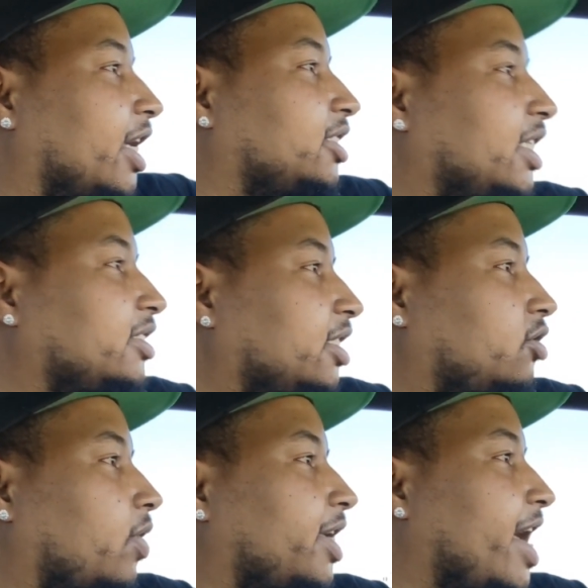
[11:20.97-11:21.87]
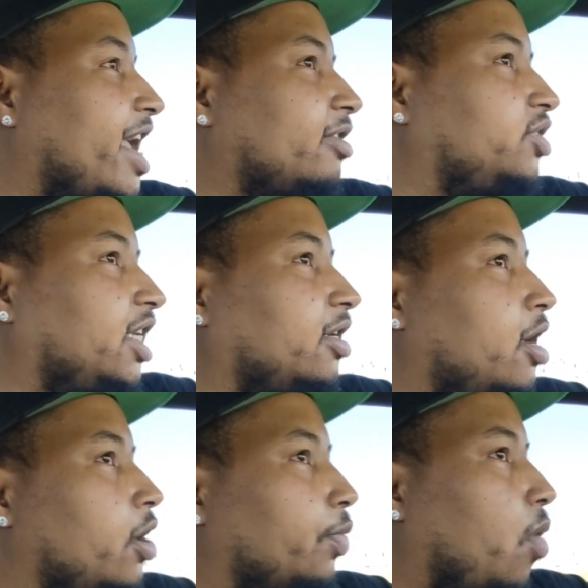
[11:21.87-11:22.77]
a 63, an
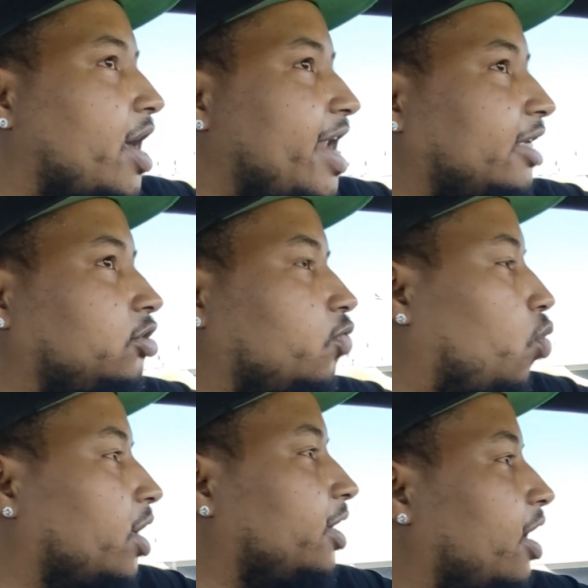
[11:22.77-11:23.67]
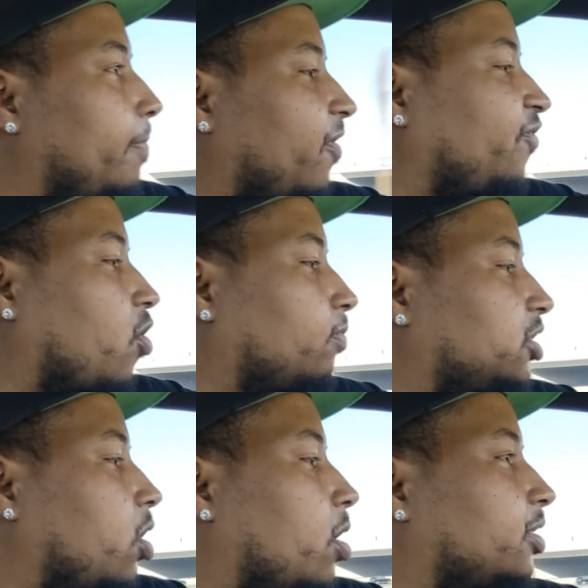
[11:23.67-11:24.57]
AMG. Why not want a
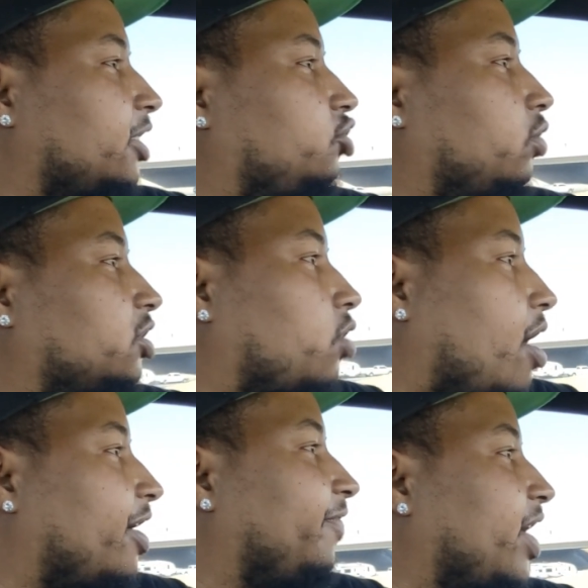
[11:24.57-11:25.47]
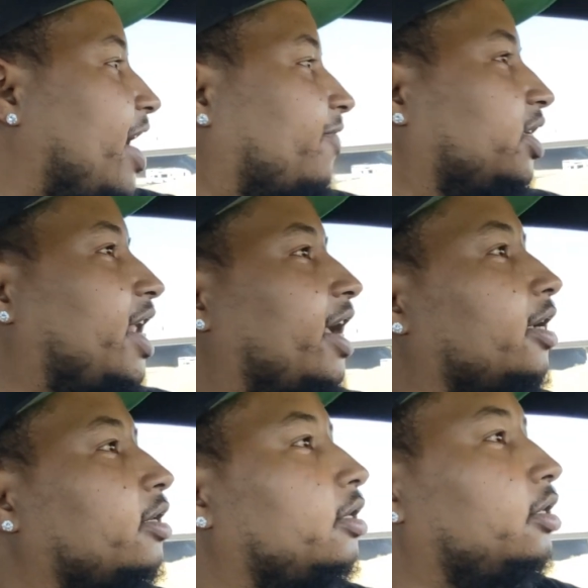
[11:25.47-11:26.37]
performance car that you could drive every day?
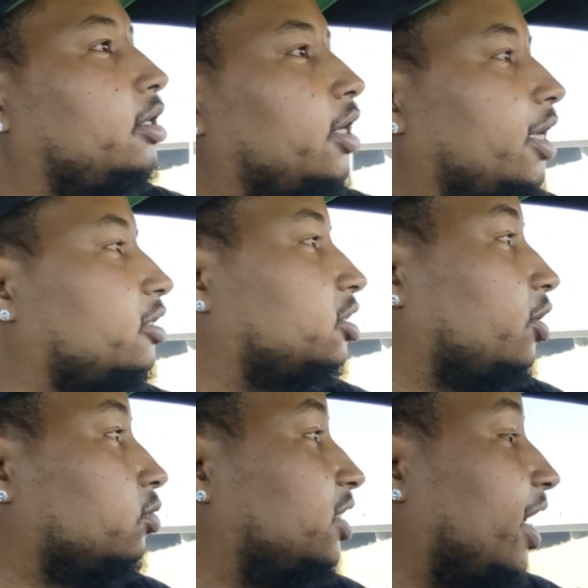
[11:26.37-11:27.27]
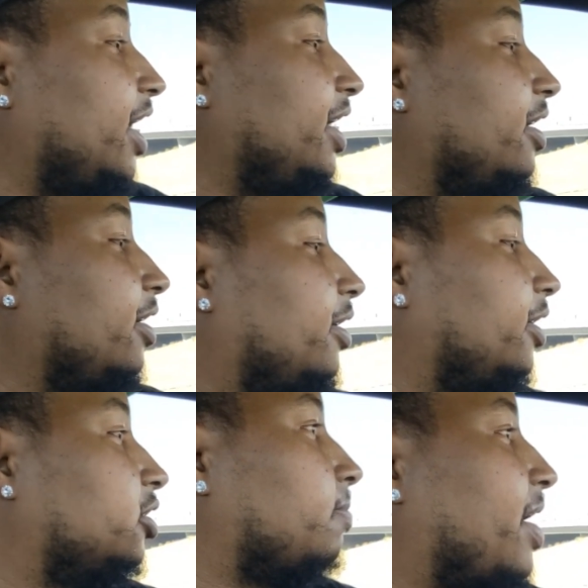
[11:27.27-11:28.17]
And excuse the heat,
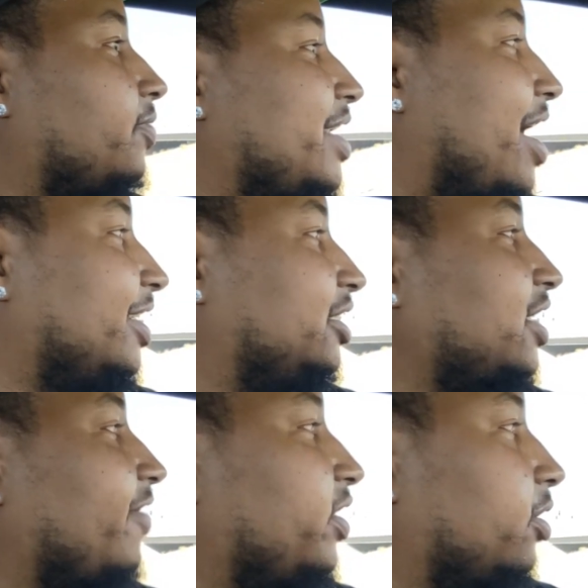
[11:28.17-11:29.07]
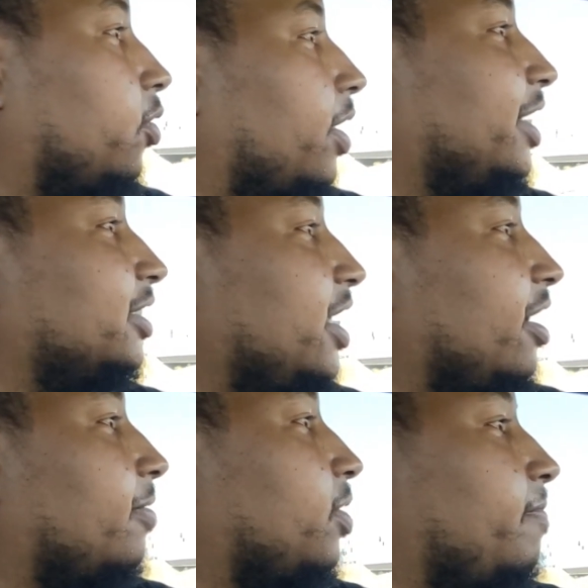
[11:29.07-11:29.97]
it's about 97 degrees in
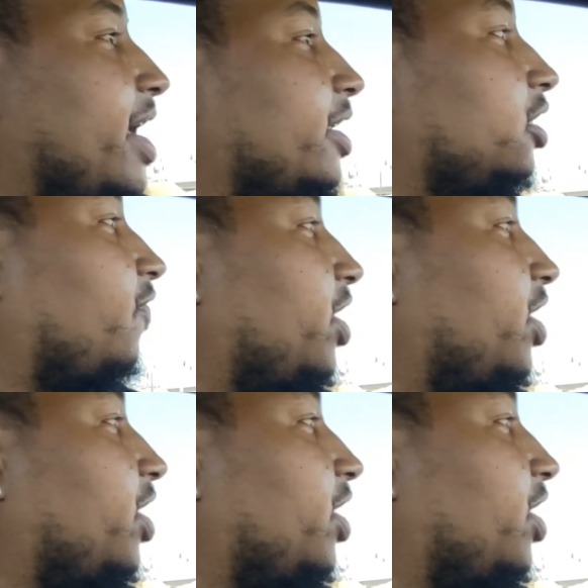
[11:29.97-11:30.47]
here, but making this